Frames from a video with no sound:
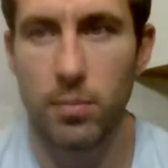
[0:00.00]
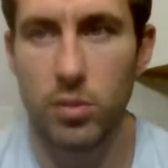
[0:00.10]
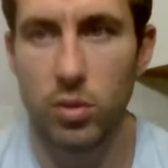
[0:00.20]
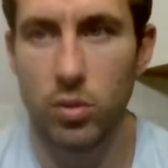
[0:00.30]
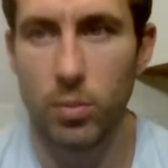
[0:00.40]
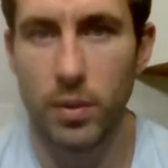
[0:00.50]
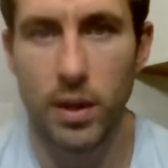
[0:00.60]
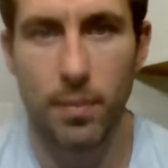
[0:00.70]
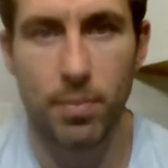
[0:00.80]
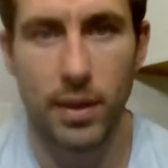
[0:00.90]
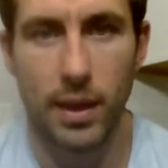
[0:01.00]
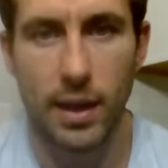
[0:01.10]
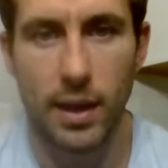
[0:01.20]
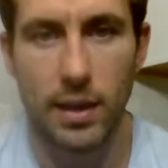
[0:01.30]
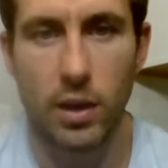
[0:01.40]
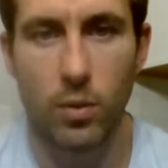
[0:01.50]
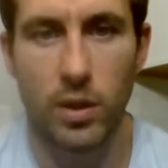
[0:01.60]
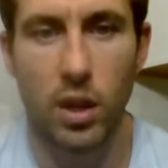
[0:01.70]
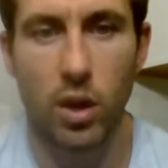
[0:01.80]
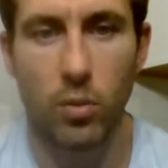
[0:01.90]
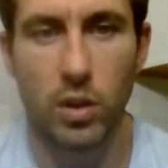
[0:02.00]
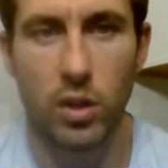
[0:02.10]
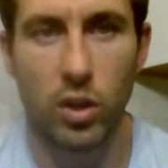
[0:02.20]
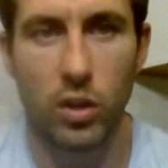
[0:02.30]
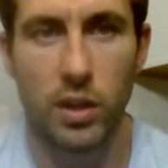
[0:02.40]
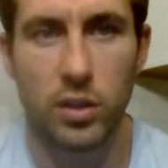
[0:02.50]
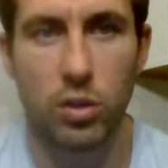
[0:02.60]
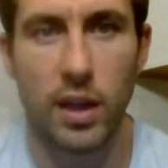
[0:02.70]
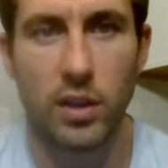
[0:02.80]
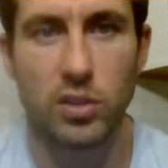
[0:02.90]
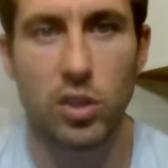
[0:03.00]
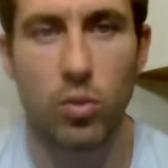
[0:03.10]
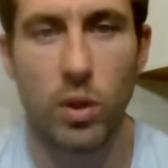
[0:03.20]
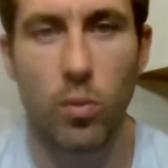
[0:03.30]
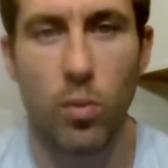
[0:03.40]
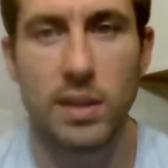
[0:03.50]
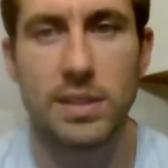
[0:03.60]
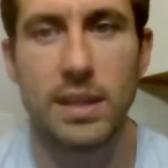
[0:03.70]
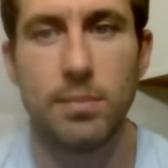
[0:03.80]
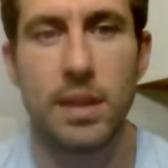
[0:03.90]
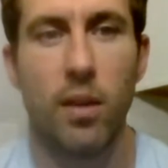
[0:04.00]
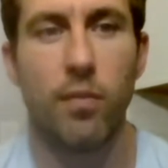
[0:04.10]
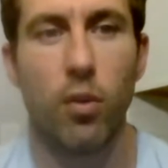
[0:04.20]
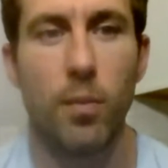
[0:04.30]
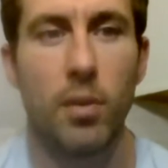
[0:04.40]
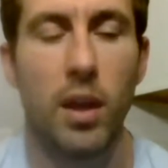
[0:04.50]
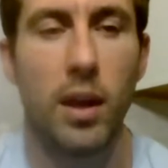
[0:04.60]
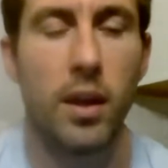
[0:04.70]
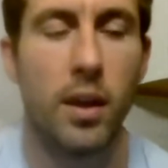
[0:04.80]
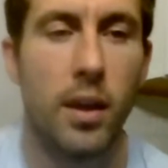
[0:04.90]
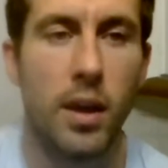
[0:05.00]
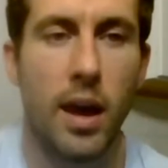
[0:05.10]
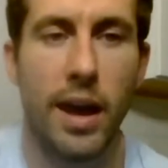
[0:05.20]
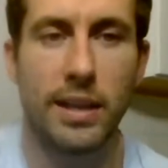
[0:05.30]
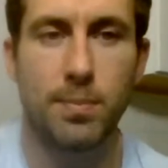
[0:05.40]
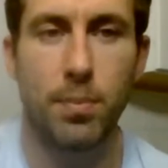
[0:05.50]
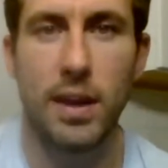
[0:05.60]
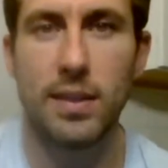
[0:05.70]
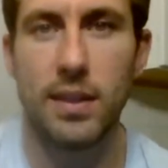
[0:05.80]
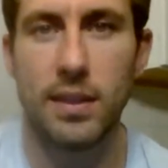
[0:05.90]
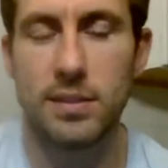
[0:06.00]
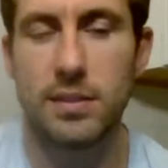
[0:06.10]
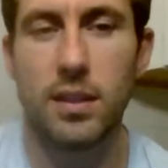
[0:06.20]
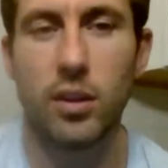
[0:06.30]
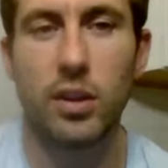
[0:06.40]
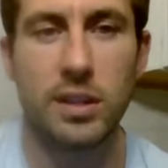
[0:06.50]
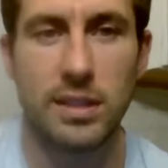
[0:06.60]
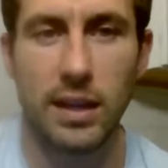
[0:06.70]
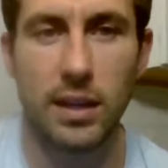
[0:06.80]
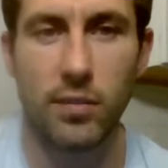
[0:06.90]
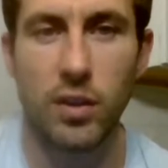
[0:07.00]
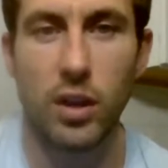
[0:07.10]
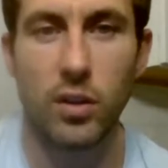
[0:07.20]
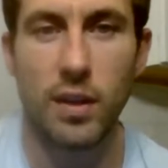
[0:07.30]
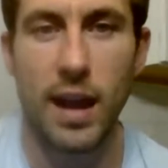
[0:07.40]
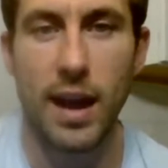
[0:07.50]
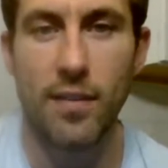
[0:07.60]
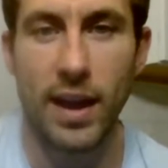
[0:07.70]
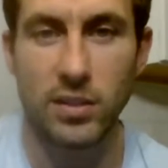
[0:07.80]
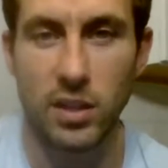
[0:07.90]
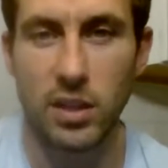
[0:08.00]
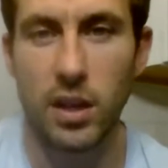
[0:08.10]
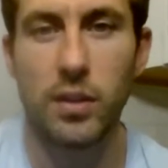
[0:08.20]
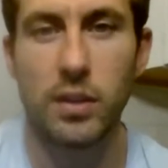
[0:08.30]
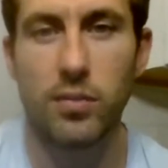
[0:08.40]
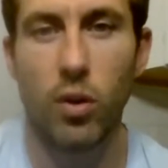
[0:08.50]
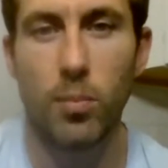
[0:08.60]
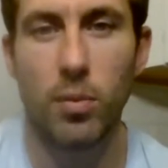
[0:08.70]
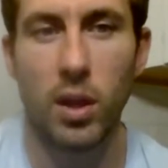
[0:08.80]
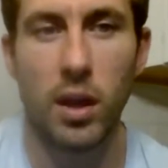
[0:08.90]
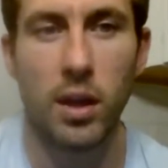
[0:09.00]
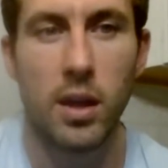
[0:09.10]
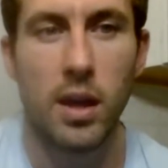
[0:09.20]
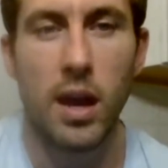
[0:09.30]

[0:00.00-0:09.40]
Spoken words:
you open it up, and here we go. We're going to go to the 2021 team talent formula. I explained that this is the third consecutive year that I have actually done this formula.